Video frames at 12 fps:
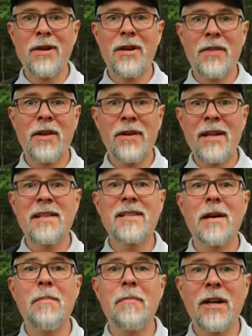But there is
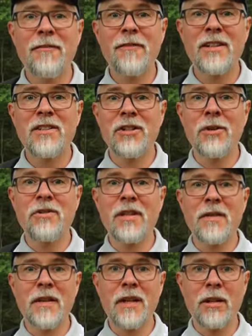some benefits
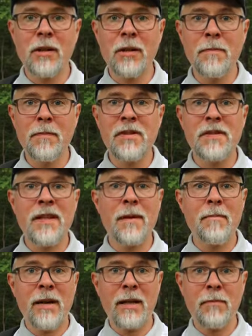using the Olympus
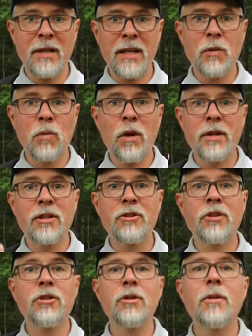that made me want
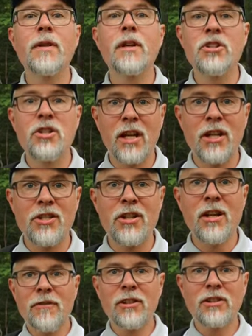it to do the
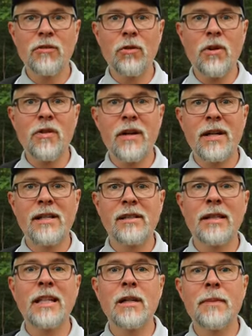change. First of all, there
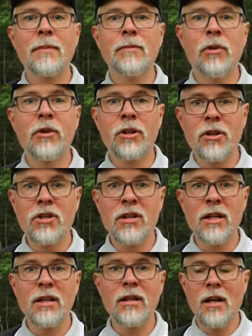is a little bit more
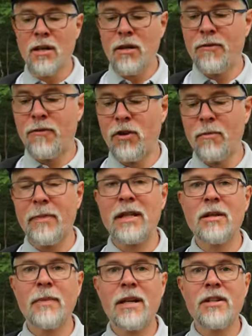cushioning, 4
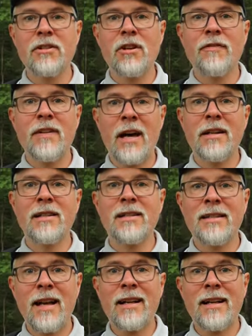mm of added
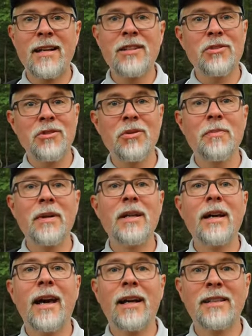stack height to
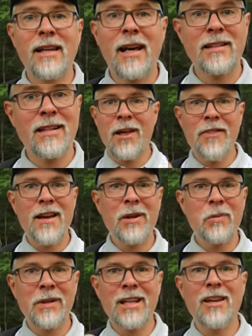be exact. And
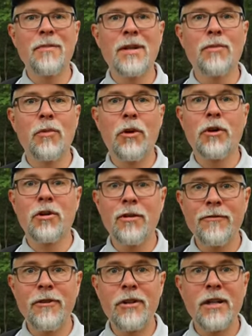that will give me more
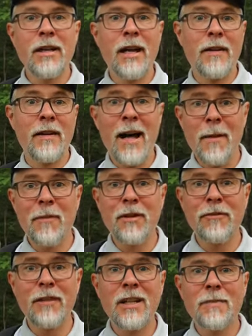comfort and
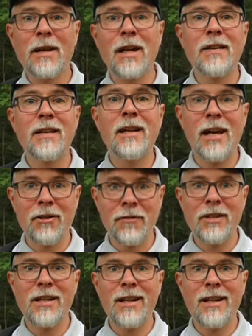happier feet by the end of the